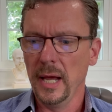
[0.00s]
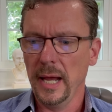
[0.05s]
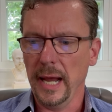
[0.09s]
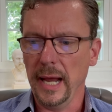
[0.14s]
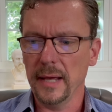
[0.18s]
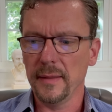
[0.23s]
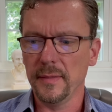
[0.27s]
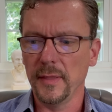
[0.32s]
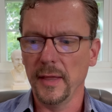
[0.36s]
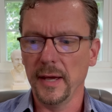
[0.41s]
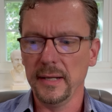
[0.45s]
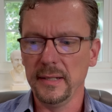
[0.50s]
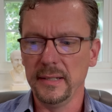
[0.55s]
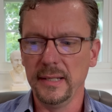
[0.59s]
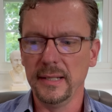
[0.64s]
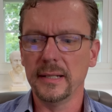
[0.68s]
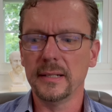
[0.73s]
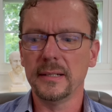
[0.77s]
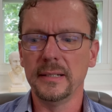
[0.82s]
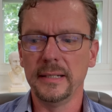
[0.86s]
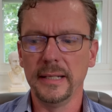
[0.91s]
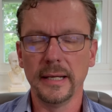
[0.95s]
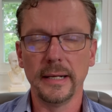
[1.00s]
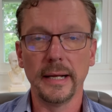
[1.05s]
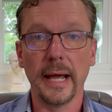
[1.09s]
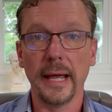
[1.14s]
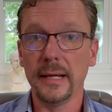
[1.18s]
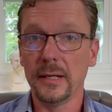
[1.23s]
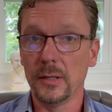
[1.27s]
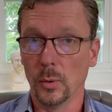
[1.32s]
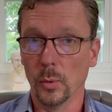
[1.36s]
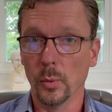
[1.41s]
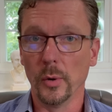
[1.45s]
And they then did
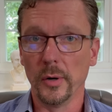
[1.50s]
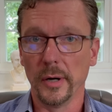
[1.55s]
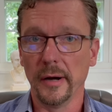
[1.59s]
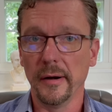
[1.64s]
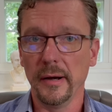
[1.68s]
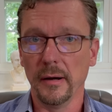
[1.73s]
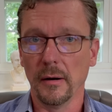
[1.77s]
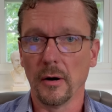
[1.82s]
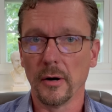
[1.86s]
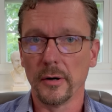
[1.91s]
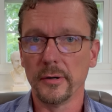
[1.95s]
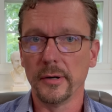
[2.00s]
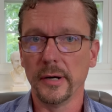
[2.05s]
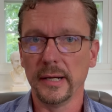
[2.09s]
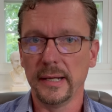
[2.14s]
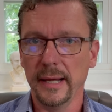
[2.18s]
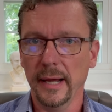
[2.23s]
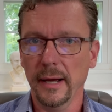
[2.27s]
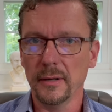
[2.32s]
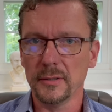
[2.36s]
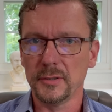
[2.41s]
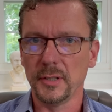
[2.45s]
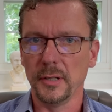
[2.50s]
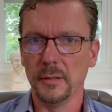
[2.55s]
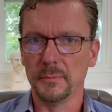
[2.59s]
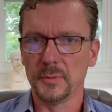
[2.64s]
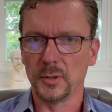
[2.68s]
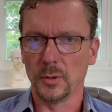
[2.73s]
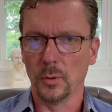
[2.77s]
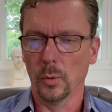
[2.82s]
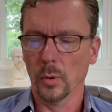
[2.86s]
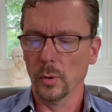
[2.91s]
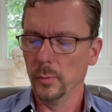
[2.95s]
a coronary artery calcium
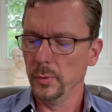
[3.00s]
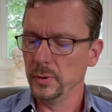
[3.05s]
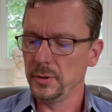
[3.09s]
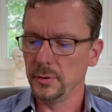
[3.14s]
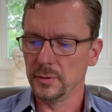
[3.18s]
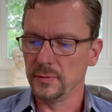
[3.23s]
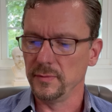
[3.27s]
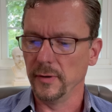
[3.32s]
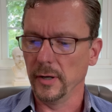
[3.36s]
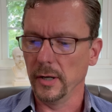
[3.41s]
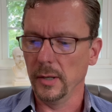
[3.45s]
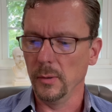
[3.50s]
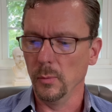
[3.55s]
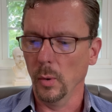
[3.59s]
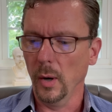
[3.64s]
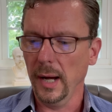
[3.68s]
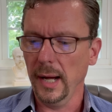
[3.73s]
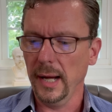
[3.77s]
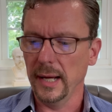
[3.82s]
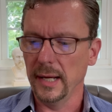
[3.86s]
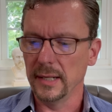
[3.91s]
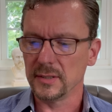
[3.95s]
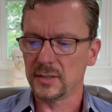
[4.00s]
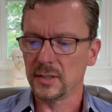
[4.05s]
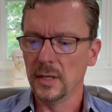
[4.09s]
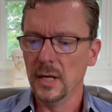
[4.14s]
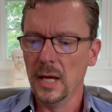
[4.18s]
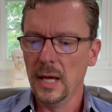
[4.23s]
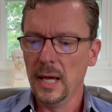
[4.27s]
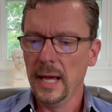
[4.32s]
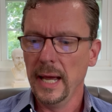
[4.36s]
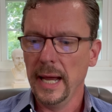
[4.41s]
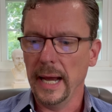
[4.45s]
score, which is very wise.
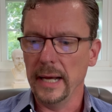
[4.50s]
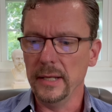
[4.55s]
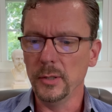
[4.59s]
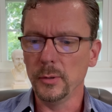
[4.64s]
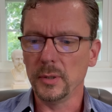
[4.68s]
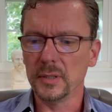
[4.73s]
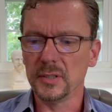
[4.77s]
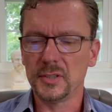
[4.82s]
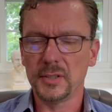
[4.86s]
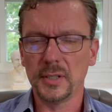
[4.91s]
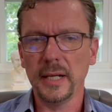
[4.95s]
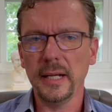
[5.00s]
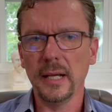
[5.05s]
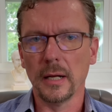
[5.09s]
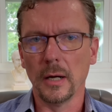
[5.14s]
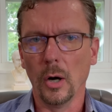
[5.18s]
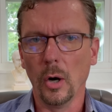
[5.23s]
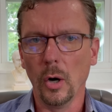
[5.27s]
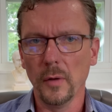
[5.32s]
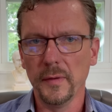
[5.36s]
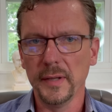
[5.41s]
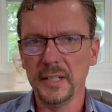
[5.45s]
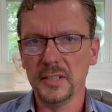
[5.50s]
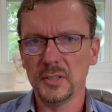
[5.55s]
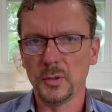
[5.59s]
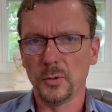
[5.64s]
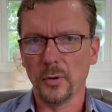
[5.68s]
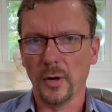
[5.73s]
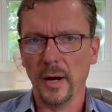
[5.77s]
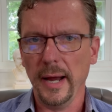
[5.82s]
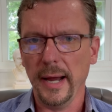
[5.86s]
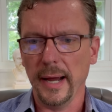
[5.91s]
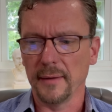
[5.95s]
And you can see in all these
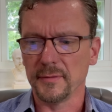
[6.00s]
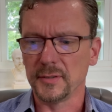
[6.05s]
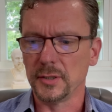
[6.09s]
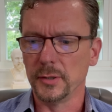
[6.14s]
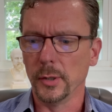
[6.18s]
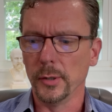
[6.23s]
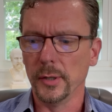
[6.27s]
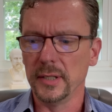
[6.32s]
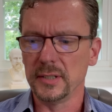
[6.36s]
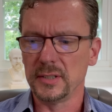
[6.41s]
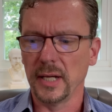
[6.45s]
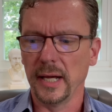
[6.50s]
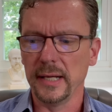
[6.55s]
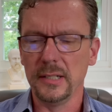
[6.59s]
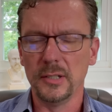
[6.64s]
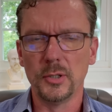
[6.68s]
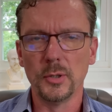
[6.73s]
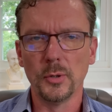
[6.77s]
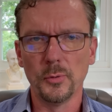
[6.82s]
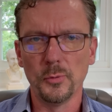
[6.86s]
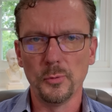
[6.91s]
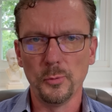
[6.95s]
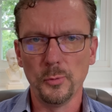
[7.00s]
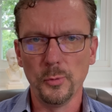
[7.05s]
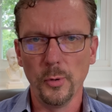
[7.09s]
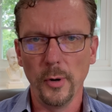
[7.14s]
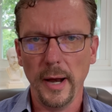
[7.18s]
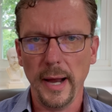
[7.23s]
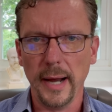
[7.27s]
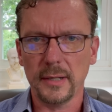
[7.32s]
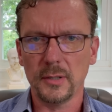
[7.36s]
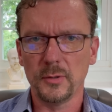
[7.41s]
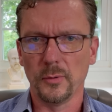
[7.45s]
graphs, there is a
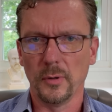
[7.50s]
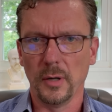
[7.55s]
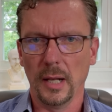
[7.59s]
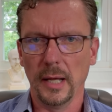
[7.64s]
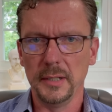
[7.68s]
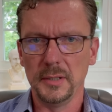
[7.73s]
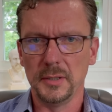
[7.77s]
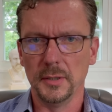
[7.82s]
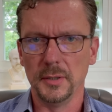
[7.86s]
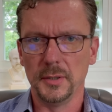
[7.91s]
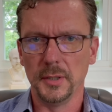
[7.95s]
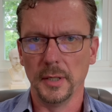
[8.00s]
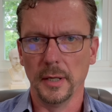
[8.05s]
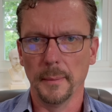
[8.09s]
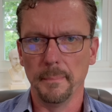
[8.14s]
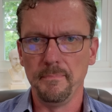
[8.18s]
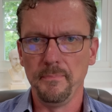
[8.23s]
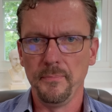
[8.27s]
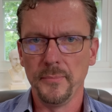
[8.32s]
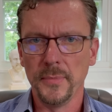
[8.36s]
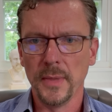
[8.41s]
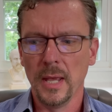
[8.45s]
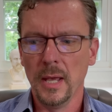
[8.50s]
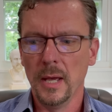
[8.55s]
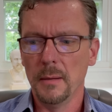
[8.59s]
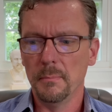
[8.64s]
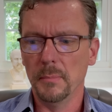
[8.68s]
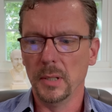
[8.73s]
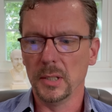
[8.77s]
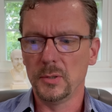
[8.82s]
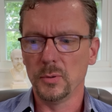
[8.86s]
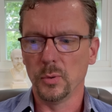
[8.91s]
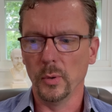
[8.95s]
direct relationship
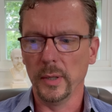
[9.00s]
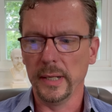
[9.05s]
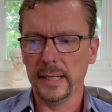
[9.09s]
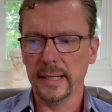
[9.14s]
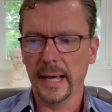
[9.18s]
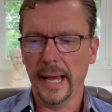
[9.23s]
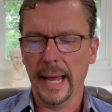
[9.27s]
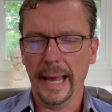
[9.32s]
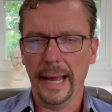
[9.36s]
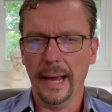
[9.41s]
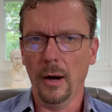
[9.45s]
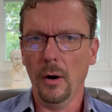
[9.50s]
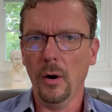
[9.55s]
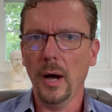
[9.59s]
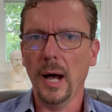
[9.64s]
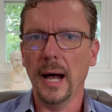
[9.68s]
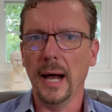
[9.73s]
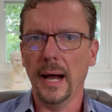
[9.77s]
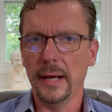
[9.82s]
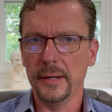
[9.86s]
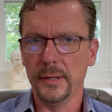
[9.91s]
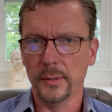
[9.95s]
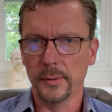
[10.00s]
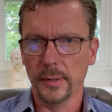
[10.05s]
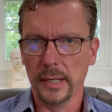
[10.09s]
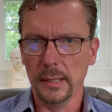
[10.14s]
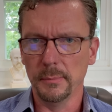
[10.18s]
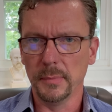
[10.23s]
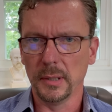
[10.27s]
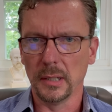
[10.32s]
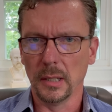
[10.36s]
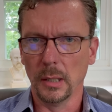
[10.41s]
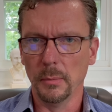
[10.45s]
between how high your
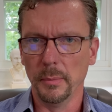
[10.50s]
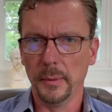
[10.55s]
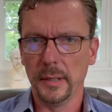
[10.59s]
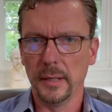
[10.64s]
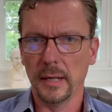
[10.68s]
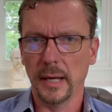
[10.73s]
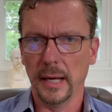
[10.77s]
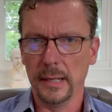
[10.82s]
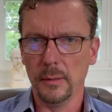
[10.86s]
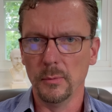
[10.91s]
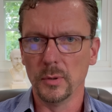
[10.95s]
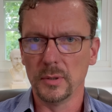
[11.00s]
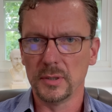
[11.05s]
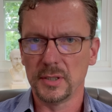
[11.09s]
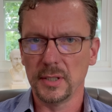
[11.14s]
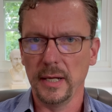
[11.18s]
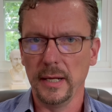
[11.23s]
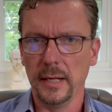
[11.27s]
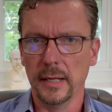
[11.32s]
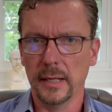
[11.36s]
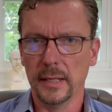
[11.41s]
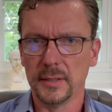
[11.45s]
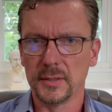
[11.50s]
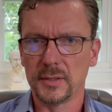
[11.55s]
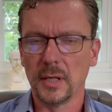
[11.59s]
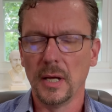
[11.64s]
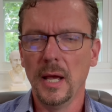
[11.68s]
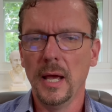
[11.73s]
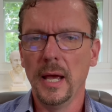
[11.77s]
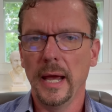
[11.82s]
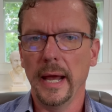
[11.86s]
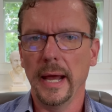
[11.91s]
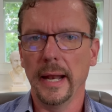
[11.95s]
hemoglobin A1C is
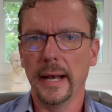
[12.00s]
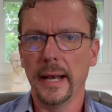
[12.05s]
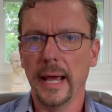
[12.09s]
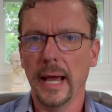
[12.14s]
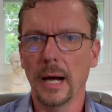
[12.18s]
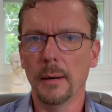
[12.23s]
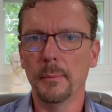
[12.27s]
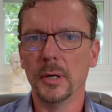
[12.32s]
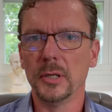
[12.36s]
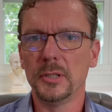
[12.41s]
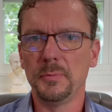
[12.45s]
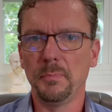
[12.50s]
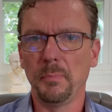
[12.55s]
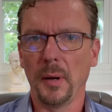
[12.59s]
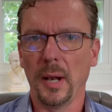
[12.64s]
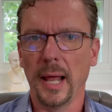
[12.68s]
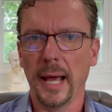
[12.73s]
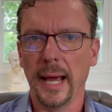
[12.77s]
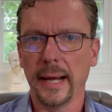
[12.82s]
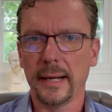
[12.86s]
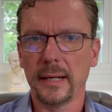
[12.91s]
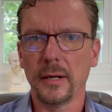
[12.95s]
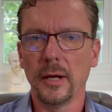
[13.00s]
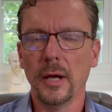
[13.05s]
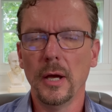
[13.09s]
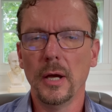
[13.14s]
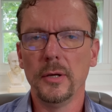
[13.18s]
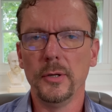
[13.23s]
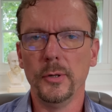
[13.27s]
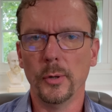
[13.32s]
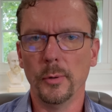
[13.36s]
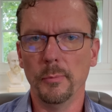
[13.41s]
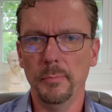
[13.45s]
and how much plaque
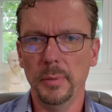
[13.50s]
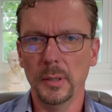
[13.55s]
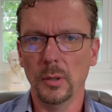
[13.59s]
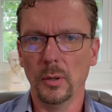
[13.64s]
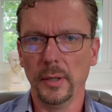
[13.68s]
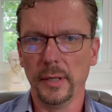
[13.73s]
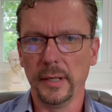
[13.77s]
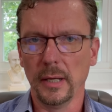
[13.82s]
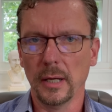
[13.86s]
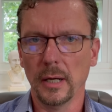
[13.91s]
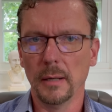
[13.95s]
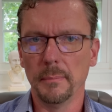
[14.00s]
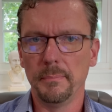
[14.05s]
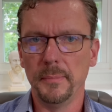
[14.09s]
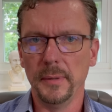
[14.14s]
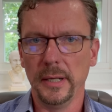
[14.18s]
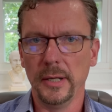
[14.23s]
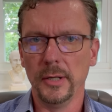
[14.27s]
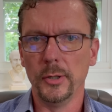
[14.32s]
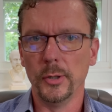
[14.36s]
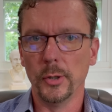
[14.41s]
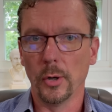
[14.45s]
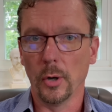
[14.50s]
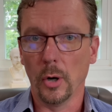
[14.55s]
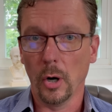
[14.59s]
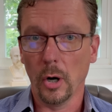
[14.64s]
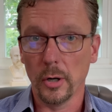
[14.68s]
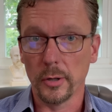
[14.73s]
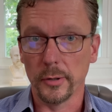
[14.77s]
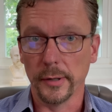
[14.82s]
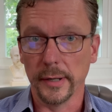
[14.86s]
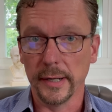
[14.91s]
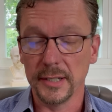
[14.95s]
you're building up in your
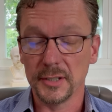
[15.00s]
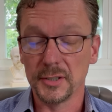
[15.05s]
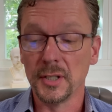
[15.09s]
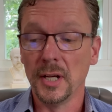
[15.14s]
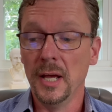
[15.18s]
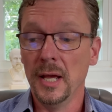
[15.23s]
arteries.